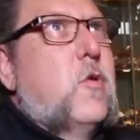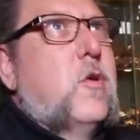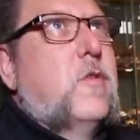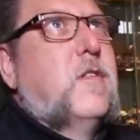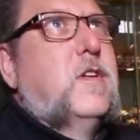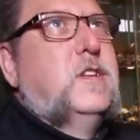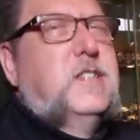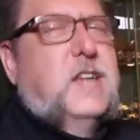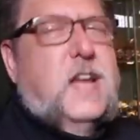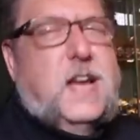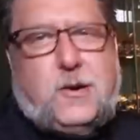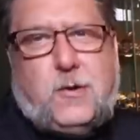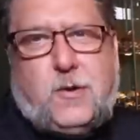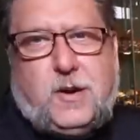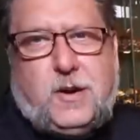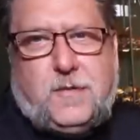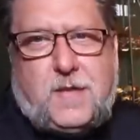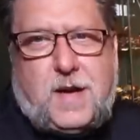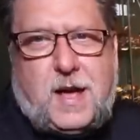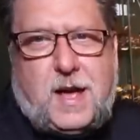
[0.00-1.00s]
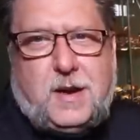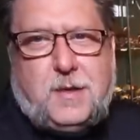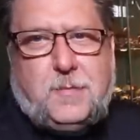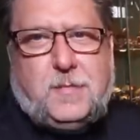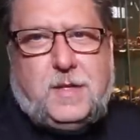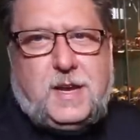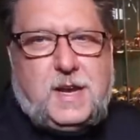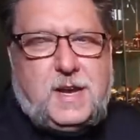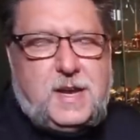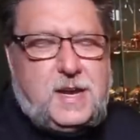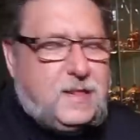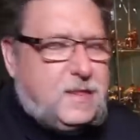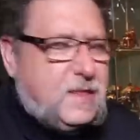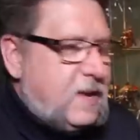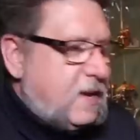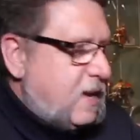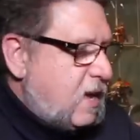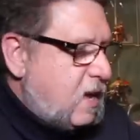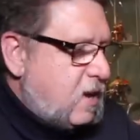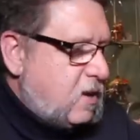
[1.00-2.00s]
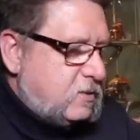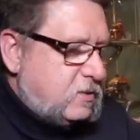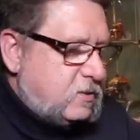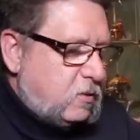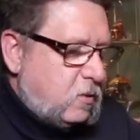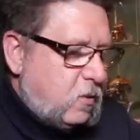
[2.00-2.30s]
more of a decorative item than anything else,